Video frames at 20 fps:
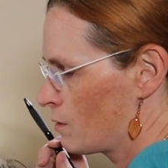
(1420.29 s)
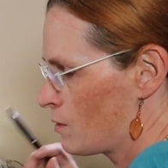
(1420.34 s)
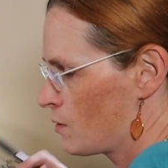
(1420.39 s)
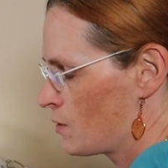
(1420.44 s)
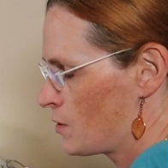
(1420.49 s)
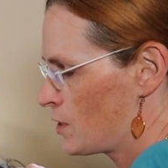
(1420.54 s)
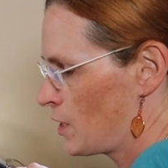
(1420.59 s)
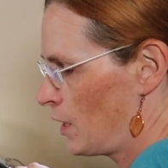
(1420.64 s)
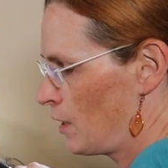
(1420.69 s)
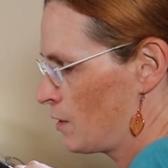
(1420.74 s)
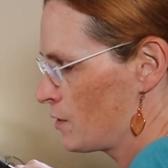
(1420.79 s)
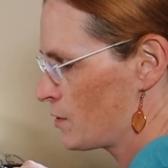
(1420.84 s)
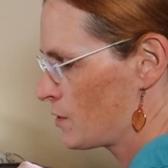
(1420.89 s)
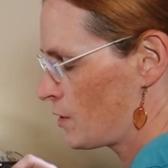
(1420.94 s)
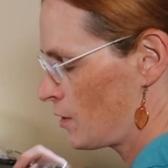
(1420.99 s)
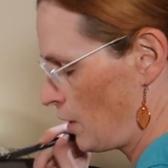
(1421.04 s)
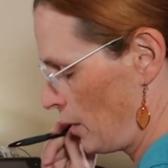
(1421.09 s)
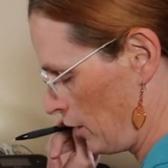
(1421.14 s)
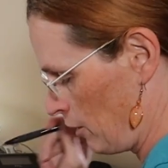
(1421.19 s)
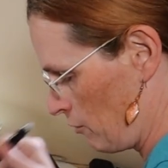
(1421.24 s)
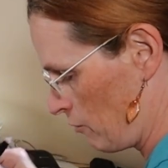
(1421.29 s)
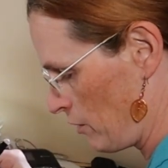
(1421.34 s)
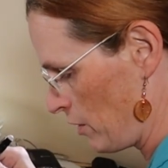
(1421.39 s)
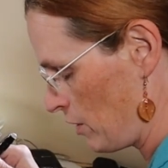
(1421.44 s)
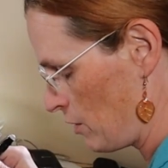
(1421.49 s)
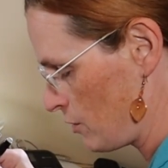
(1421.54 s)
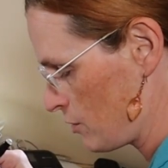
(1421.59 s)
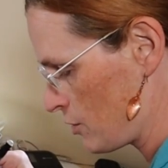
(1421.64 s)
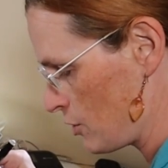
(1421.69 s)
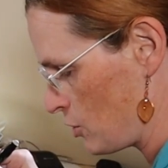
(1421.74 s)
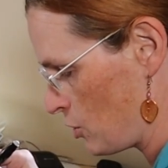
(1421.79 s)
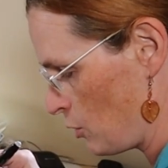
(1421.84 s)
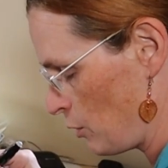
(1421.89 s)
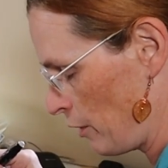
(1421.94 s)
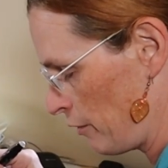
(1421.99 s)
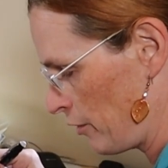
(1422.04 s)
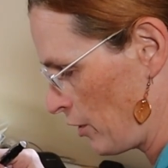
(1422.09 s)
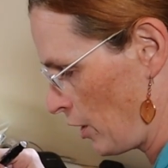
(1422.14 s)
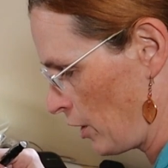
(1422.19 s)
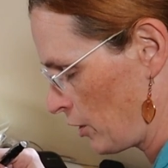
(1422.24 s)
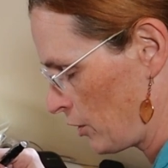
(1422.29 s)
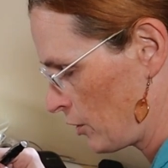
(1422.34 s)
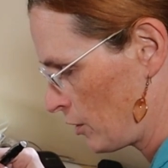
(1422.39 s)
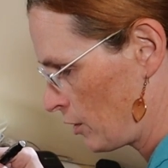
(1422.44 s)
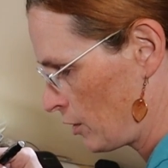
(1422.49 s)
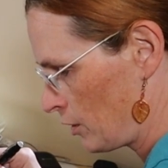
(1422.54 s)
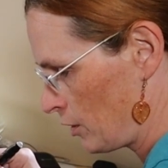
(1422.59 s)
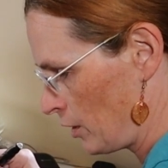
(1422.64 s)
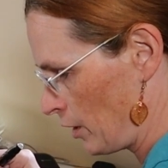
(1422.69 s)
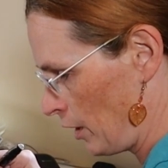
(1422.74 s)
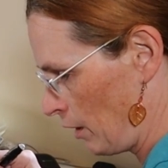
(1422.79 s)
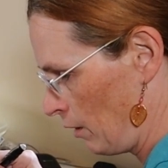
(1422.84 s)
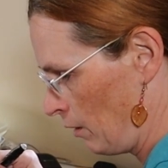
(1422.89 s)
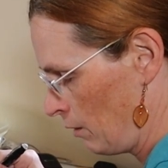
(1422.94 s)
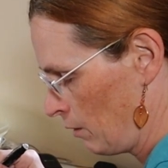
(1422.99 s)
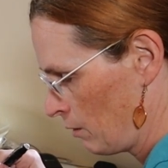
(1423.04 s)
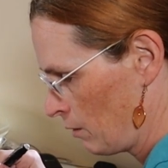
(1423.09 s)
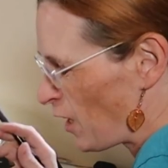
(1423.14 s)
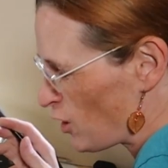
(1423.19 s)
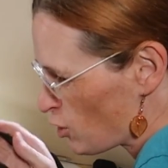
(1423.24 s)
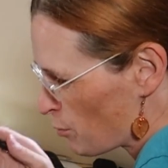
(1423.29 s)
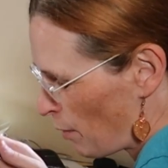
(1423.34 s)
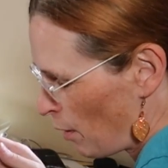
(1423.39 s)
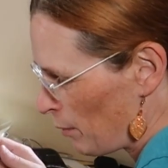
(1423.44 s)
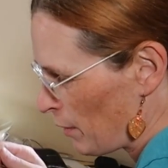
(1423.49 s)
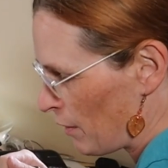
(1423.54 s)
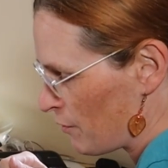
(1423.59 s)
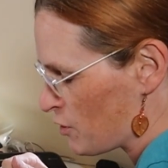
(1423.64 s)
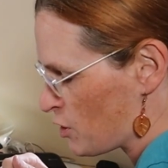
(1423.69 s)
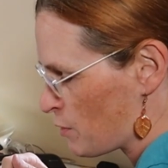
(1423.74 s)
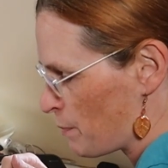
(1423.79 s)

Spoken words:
6. I can reuse the 2 I've got currently. I should probably have a